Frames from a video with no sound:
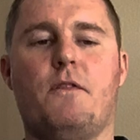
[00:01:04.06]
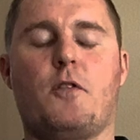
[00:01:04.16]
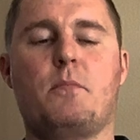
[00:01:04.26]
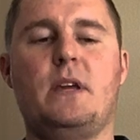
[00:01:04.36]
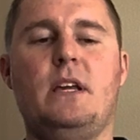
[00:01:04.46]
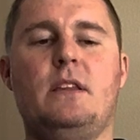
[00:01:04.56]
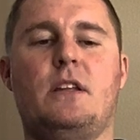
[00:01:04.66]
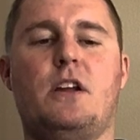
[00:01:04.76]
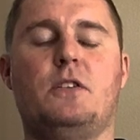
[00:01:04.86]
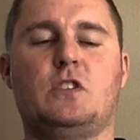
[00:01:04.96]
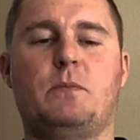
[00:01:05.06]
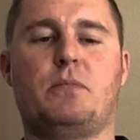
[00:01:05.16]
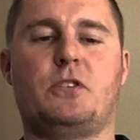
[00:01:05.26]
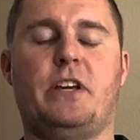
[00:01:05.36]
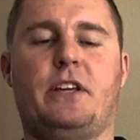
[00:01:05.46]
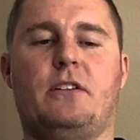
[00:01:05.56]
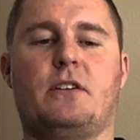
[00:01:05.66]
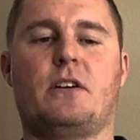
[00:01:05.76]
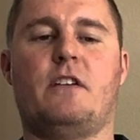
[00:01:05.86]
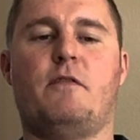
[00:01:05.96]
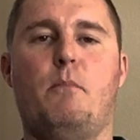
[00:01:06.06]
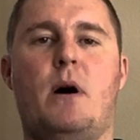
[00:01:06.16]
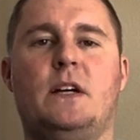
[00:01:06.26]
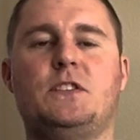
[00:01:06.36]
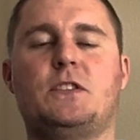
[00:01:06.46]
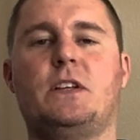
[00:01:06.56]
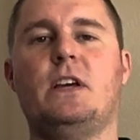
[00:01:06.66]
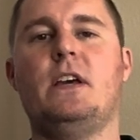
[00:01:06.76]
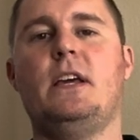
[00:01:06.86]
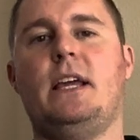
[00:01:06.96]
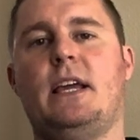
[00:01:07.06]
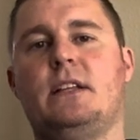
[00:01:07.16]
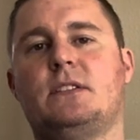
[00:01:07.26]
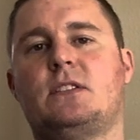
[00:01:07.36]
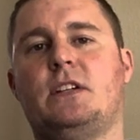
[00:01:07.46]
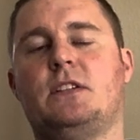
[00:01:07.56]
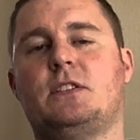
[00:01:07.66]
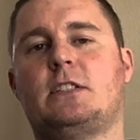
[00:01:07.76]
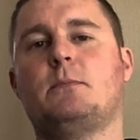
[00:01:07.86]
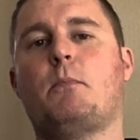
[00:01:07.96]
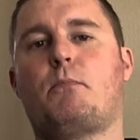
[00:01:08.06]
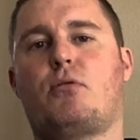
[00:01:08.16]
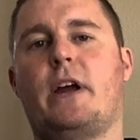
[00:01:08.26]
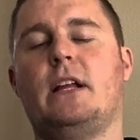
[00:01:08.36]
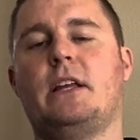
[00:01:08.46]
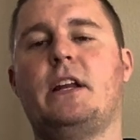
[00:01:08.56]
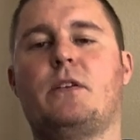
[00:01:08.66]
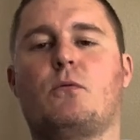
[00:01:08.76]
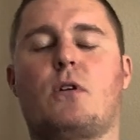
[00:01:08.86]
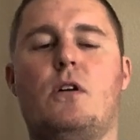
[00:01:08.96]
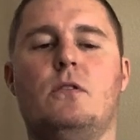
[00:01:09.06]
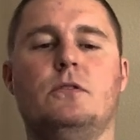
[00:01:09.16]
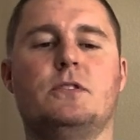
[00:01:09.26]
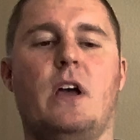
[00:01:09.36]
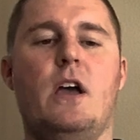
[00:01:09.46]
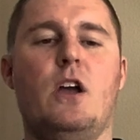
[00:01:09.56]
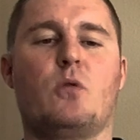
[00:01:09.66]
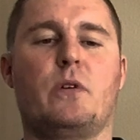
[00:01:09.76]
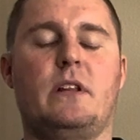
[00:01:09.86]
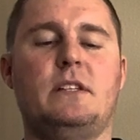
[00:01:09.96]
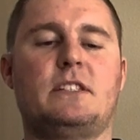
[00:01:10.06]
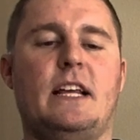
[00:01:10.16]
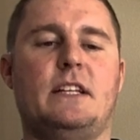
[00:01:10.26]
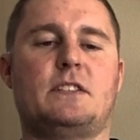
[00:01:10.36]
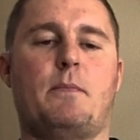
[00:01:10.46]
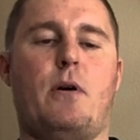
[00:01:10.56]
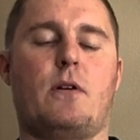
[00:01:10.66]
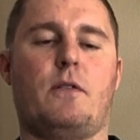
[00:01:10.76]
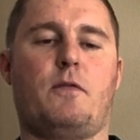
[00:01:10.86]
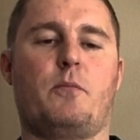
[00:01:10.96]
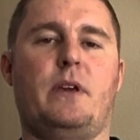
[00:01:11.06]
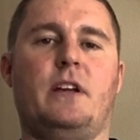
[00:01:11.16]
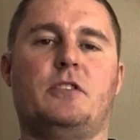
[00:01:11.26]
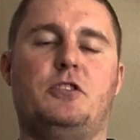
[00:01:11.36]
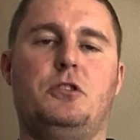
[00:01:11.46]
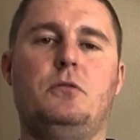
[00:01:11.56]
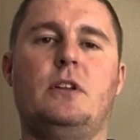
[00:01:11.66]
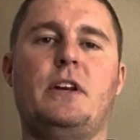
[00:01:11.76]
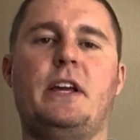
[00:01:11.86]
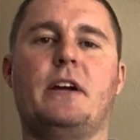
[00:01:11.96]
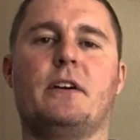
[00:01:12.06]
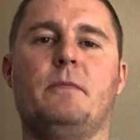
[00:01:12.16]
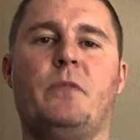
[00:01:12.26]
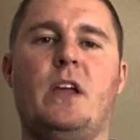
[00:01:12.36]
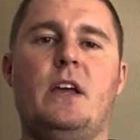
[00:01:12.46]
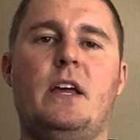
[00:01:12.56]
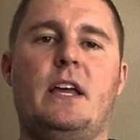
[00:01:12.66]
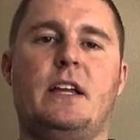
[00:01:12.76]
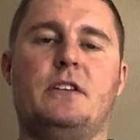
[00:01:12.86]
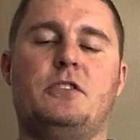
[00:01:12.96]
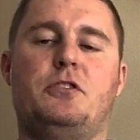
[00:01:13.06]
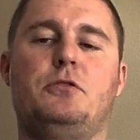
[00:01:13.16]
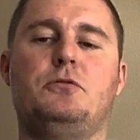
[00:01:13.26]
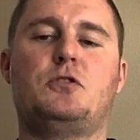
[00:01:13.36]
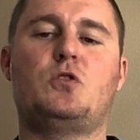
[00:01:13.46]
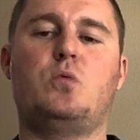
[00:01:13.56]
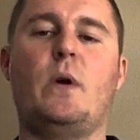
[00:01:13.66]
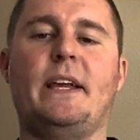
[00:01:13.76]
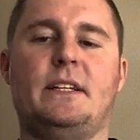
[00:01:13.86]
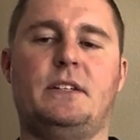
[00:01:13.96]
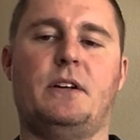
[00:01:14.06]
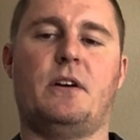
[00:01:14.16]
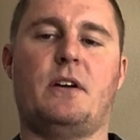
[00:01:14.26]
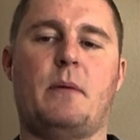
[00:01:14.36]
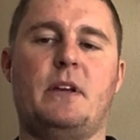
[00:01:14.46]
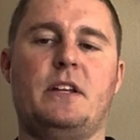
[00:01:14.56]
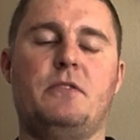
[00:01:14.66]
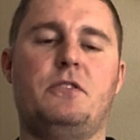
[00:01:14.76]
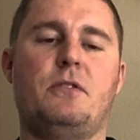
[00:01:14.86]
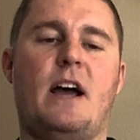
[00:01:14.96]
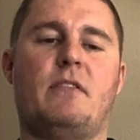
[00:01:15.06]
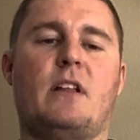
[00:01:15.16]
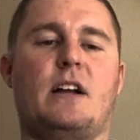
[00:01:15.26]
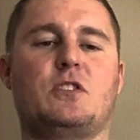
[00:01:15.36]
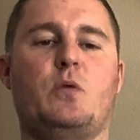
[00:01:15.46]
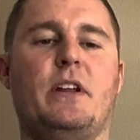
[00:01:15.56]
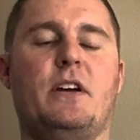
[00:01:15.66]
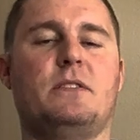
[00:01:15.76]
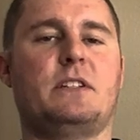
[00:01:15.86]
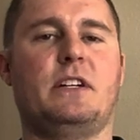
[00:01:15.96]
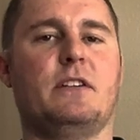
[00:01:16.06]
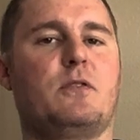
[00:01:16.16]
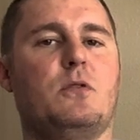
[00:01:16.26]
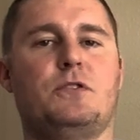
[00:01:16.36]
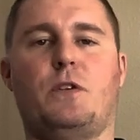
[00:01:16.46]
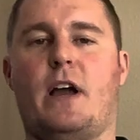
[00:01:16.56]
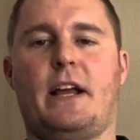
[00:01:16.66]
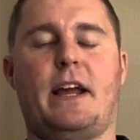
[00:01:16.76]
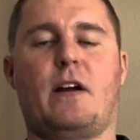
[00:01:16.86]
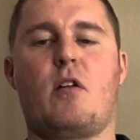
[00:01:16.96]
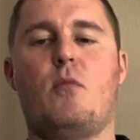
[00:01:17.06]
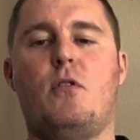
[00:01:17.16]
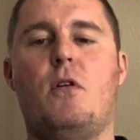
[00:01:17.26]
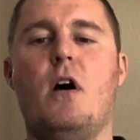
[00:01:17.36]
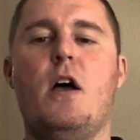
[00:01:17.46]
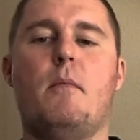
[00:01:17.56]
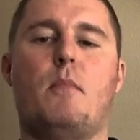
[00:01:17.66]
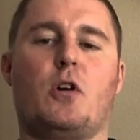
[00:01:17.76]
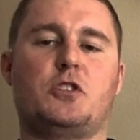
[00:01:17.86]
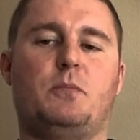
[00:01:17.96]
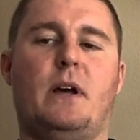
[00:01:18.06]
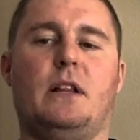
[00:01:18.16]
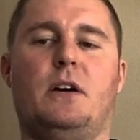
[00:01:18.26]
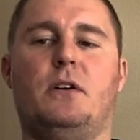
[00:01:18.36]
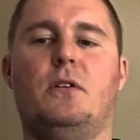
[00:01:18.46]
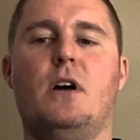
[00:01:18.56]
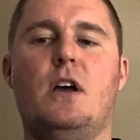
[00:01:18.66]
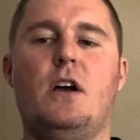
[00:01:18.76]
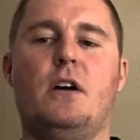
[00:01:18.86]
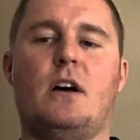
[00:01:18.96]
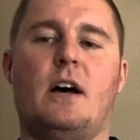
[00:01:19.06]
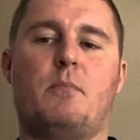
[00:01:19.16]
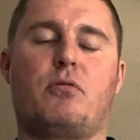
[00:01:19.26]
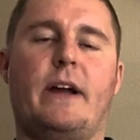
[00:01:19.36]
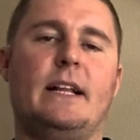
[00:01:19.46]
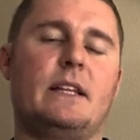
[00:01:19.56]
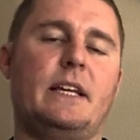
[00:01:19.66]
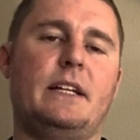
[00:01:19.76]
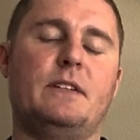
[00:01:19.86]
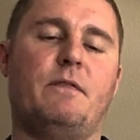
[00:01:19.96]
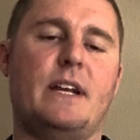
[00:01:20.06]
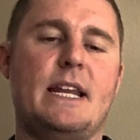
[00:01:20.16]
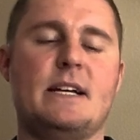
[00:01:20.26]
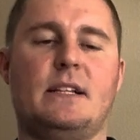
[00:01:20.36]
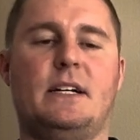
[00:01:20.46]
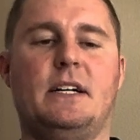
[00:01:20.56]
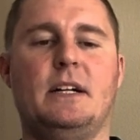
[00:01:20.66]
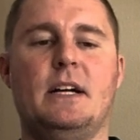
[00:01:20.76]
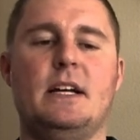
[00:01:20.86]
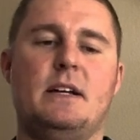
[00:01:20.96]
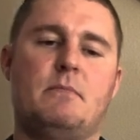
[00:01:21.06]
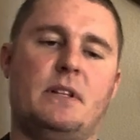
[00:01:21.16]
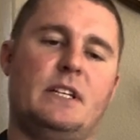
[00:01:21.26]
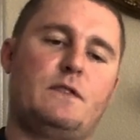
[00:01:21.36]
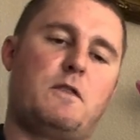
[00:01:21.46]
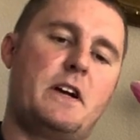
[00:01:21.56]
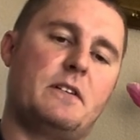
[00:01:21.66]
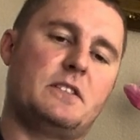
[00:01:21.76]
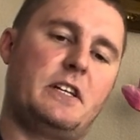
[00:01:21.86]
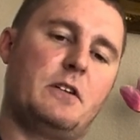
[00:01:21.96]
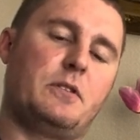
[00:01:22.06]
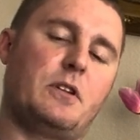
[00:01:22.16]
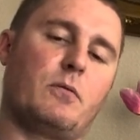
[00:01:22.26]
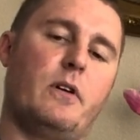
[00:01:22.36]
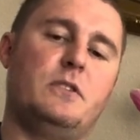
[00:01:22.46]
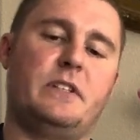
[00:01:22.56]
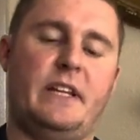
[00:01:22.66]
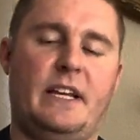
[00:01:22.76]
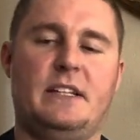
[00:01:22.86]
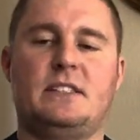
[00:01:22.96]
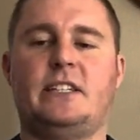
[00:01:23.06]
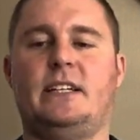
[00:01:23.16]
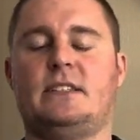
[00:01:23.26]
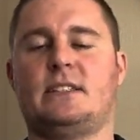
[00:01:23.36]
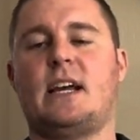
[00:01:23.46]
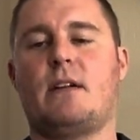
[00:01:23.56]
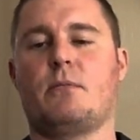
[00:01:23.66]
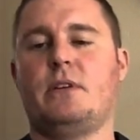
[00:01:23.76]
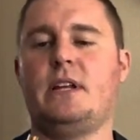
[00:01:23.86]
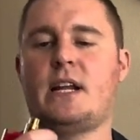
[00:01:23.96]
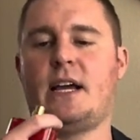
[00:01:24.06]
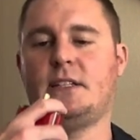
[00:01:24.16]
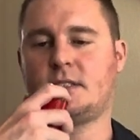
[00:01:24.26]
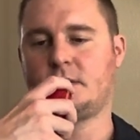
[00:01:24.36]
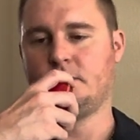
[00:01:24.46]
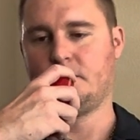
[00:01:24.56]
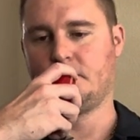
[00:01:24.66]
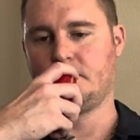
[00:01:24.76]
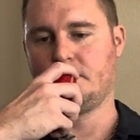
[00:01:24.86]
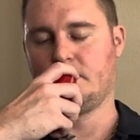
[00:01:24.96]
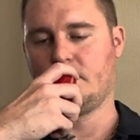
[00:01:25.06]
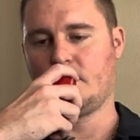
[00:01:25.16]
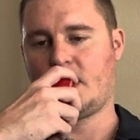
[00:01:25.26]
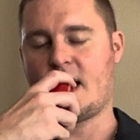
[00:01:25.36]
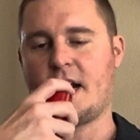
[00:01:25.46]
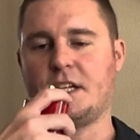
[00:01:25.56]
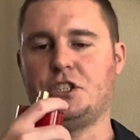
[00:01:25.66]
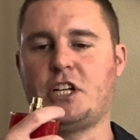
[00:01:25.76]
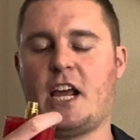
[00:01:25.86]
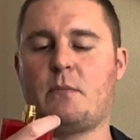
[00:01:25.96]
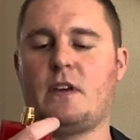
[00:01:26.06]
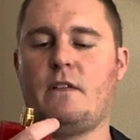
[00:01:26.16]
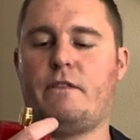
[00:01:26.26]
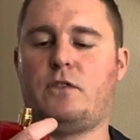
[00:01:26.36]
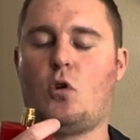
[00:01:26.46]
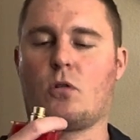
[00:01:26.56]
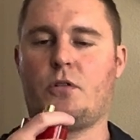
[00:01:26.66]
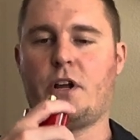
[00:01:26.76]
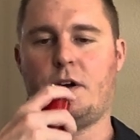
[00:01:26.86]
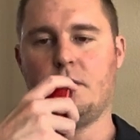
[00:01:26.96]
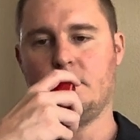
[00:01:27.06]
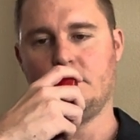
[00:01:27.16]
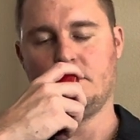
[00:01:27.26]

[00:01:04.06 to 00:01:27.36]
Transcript: for me, the notes in particular of musk, incense, praline, and rose really set this apart from being too linear and too sweet. You know, I mean, you do have a lot of sweet notes in here. Of course, you got caramel, marshmallow, praline, vanilla. But this fragrance here with the rose and the incense, it's got a really nice kind of jammy floral note.